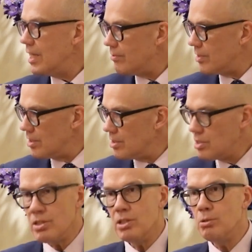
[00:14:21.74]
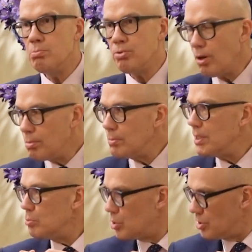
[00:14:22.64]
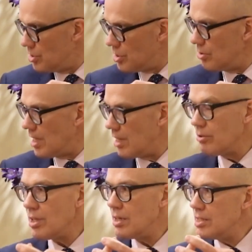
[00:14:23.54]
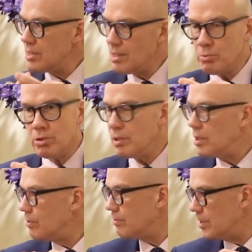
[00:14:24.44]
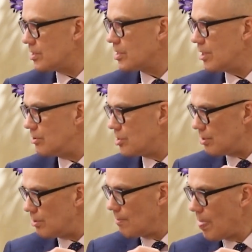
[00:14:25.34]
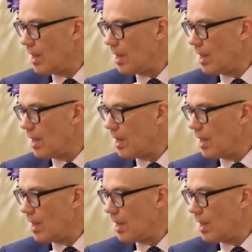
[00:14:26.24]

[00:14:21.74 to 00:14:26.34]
evidence, you probably wouldn't do that, or at least that wouldn't be your first go-to.